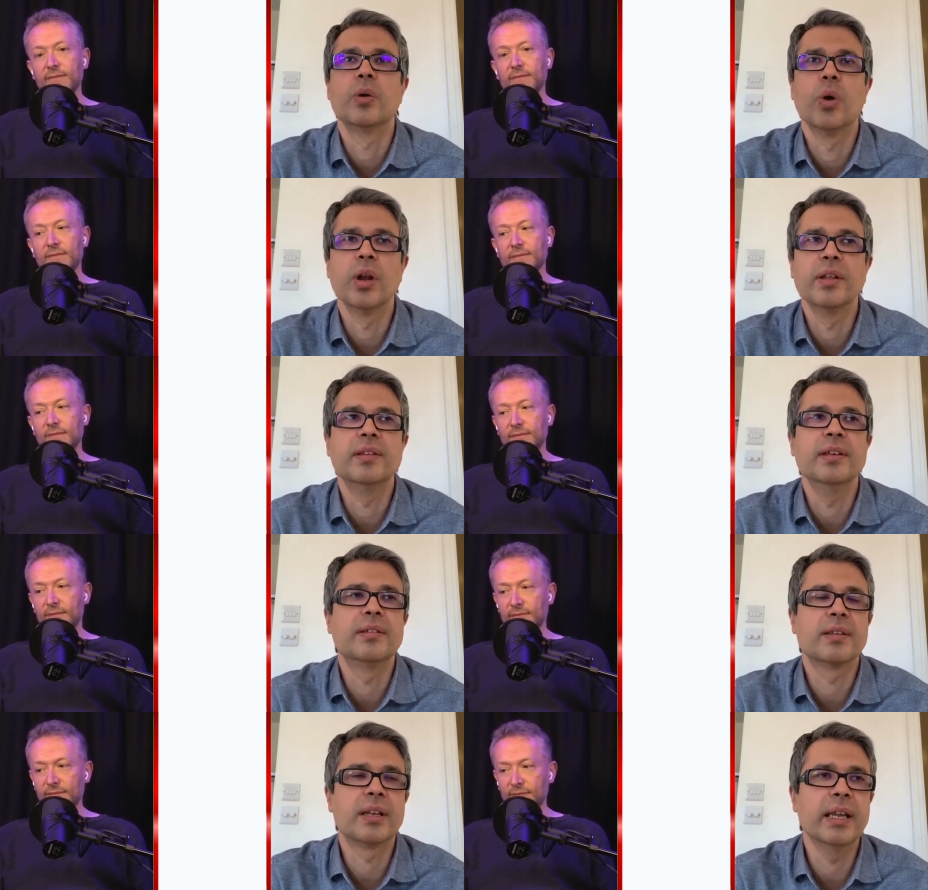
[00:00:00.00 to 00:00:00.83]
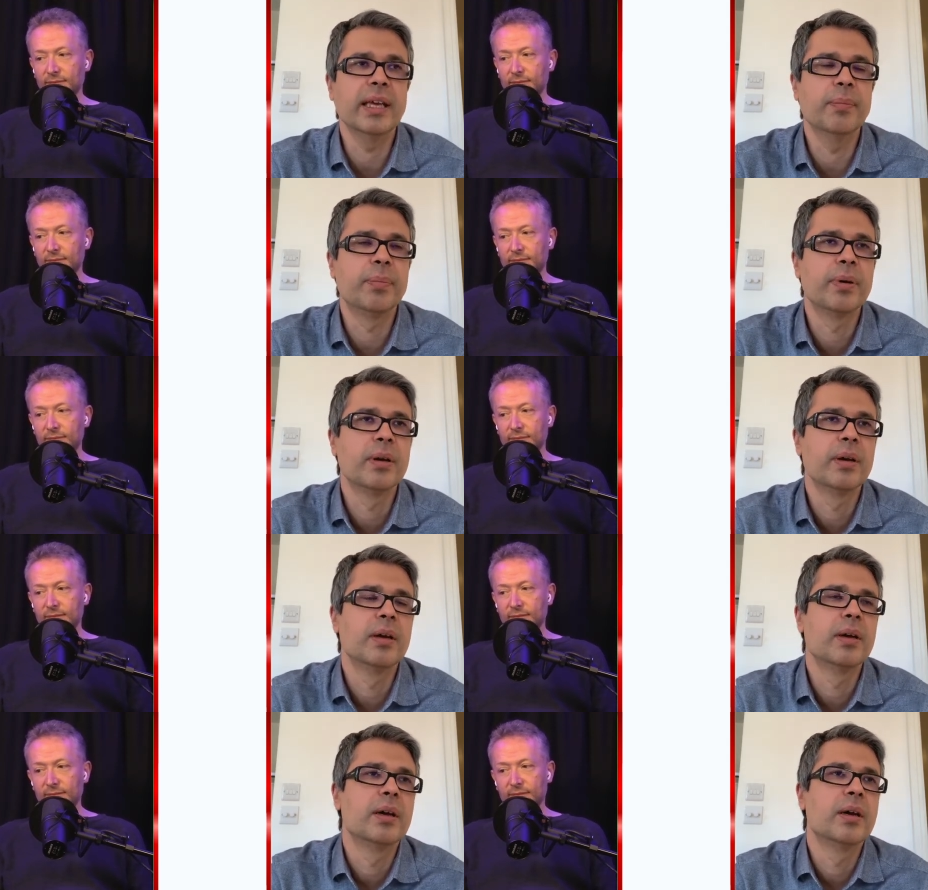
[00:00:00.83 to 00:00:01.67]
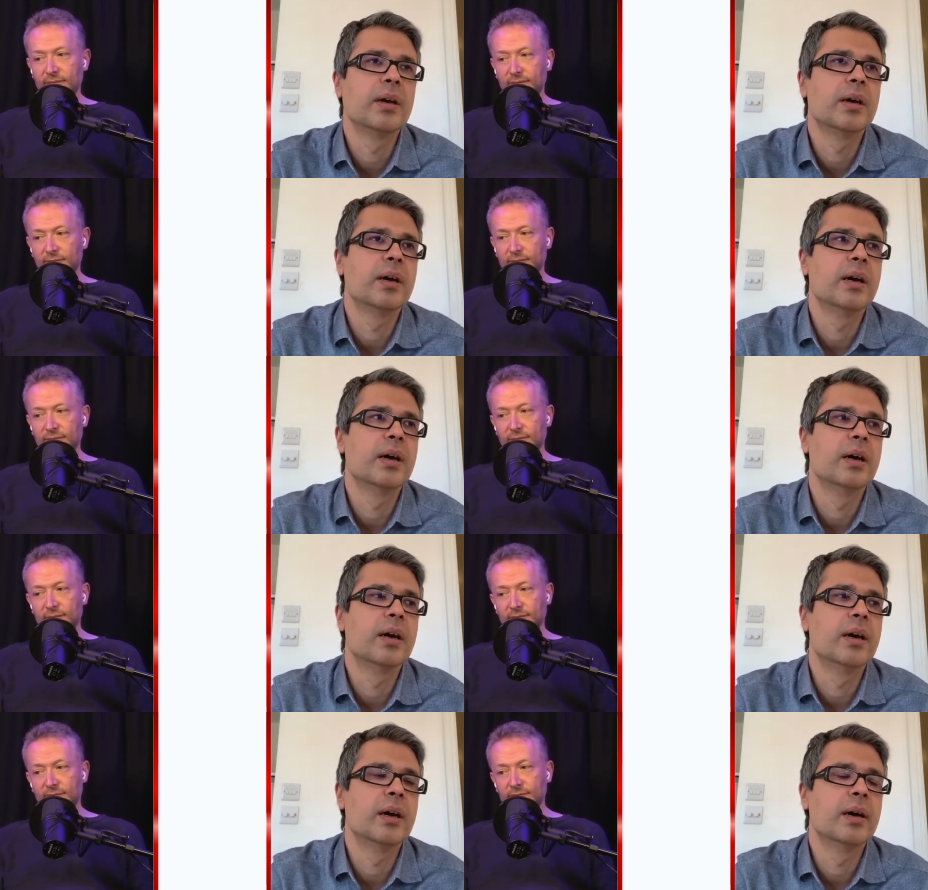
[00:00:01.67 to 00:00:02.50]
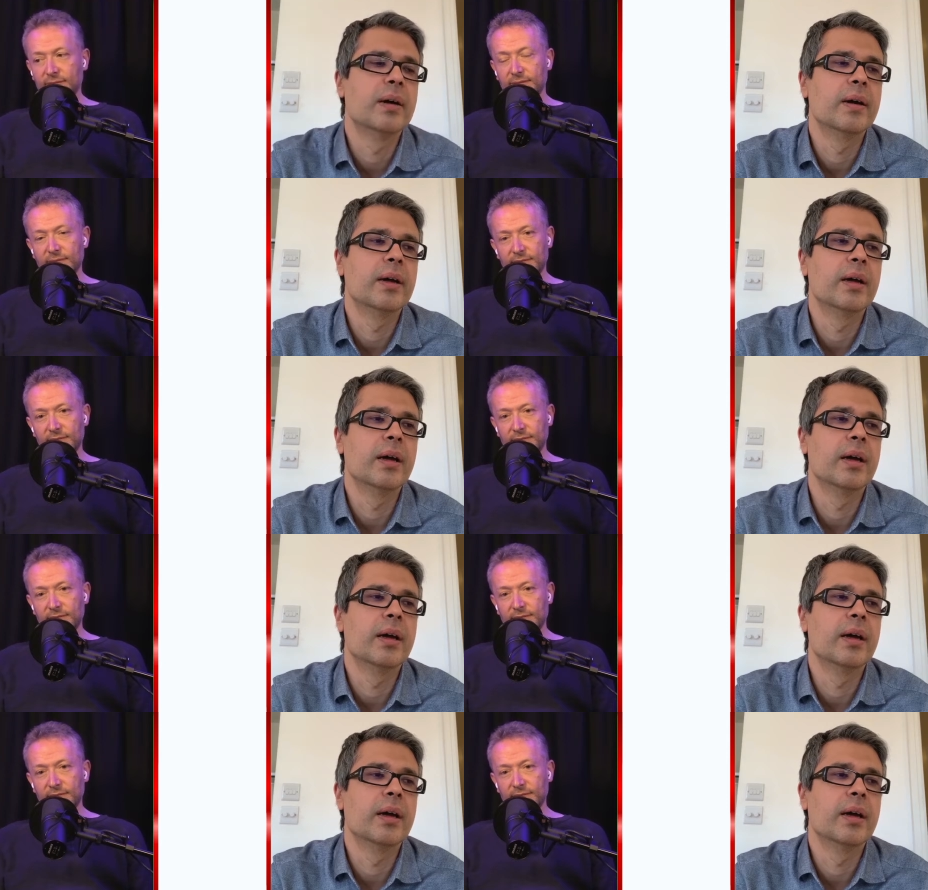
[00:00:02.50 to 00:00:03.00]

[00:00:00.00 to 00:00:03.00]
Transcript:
Speaker 1: quality sleep, uh,